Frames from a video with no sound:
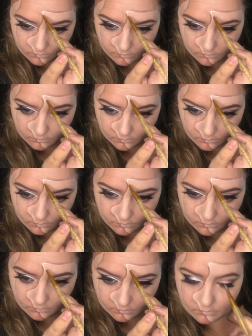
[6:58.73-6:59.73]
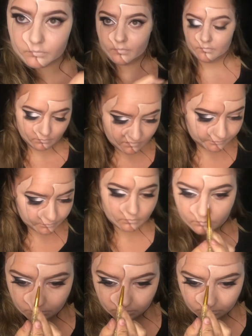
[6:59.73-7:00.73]

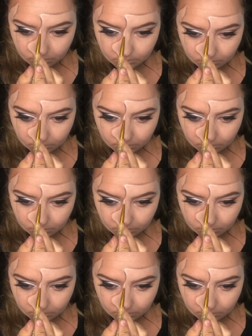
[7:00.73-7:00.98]
Nothing is said.